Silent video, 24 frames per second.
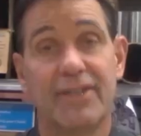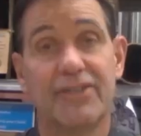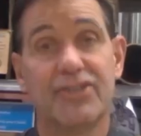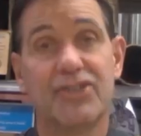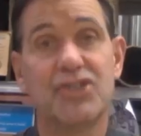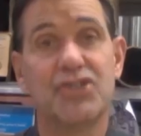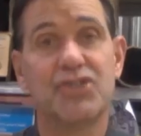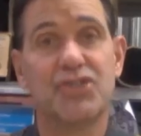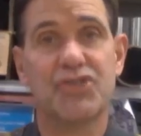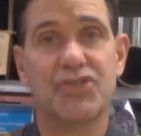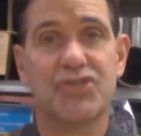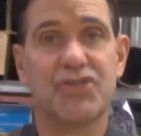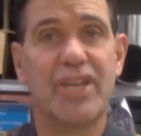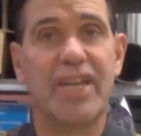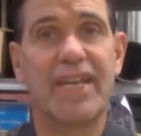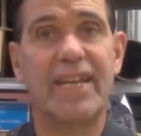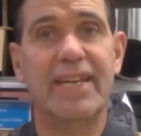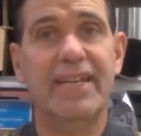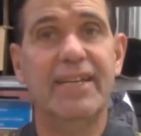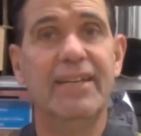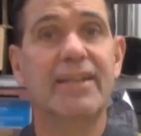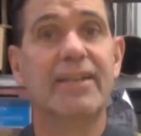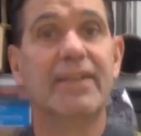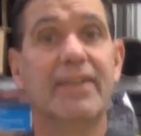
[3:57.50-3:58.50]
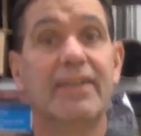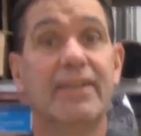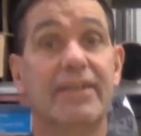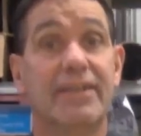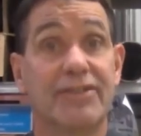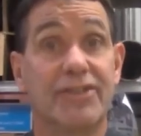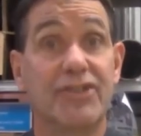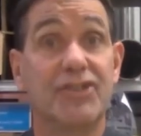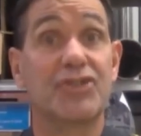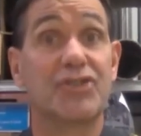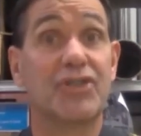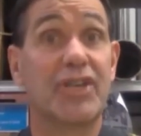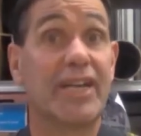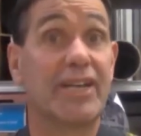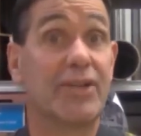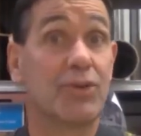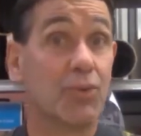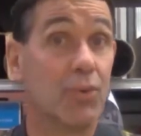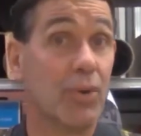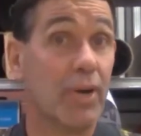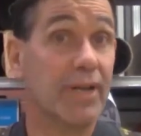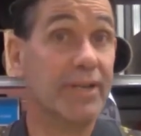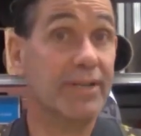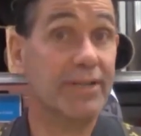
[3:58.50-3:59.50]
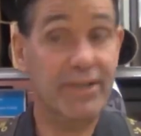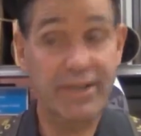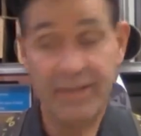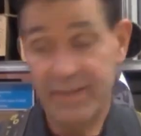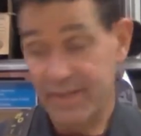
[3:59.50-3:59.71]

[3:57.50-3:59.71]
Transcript: This is a this is a Krud